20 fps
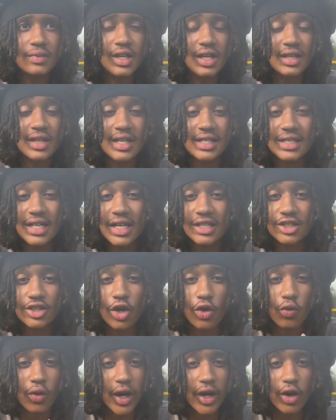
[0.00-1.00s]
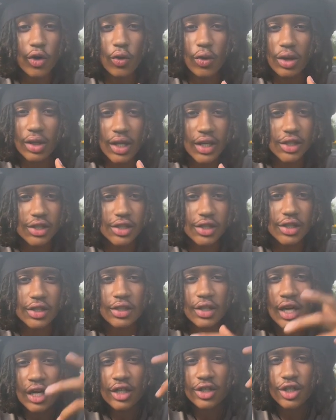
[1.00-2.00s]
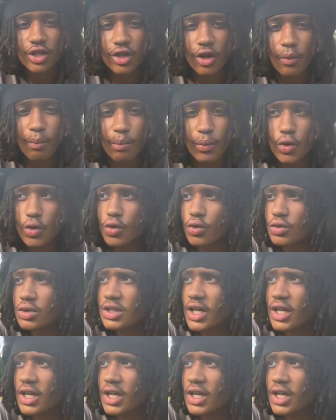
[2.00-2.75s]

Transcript: this has direct correlation to the moon's